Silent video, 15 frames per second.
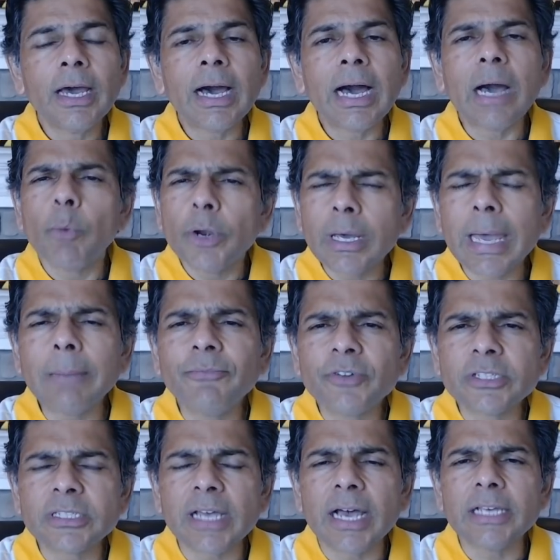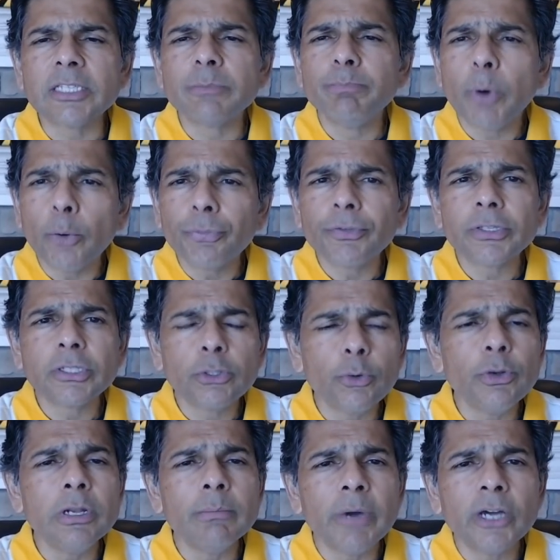I want to emphasize both the
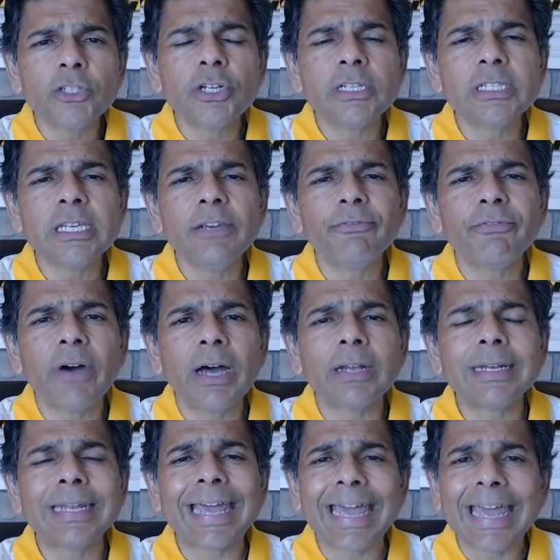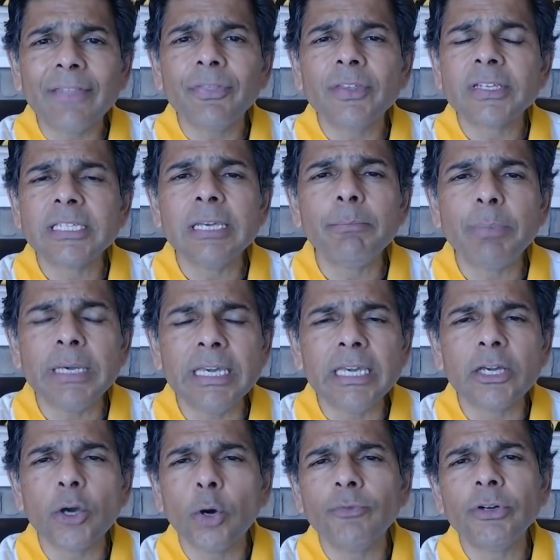Student Emergency Fund and the
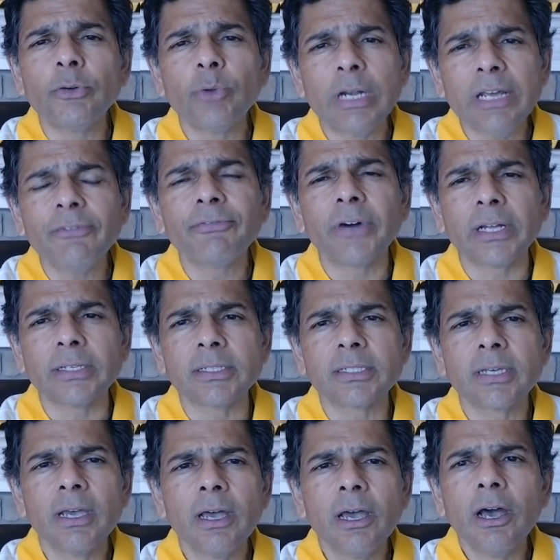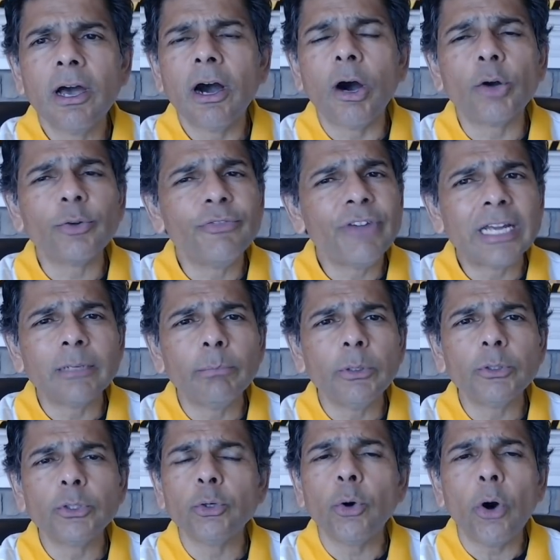CPE COVID relief funds are available
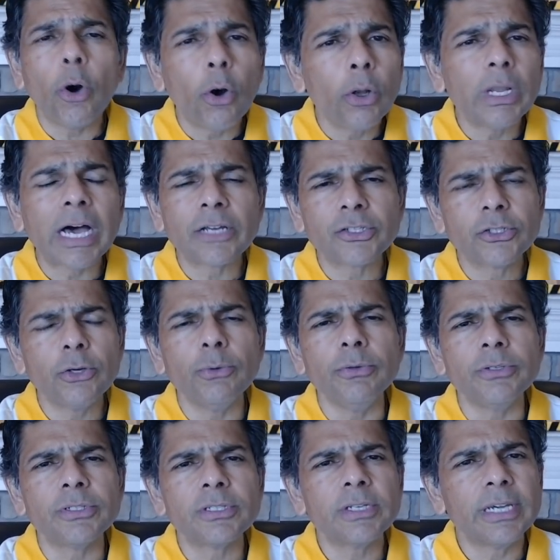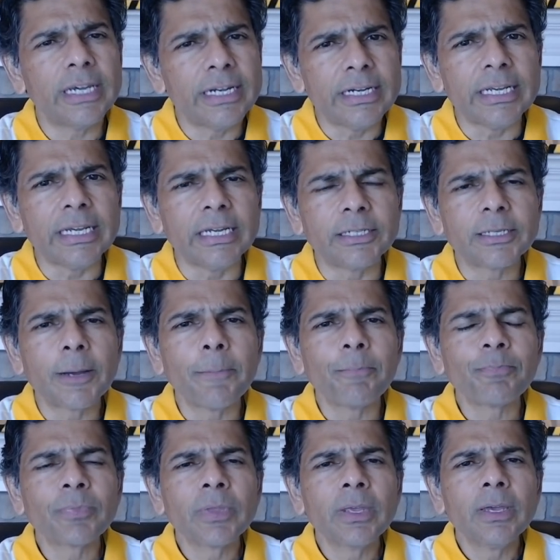to all our students in need.
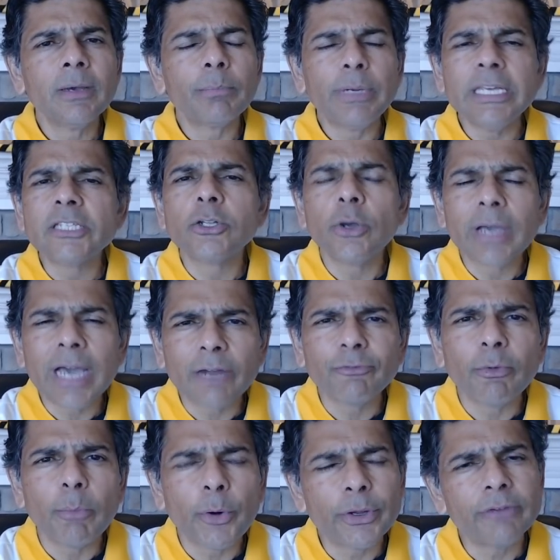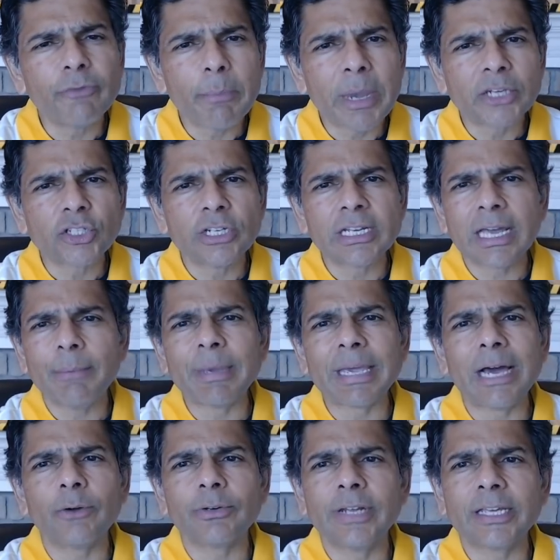Please look out for more information coming
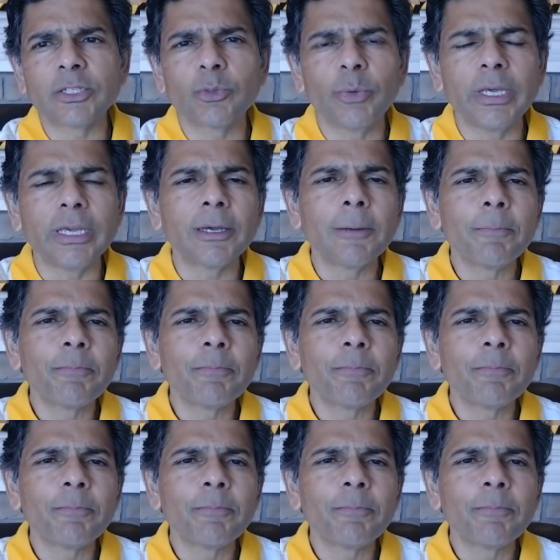out next week.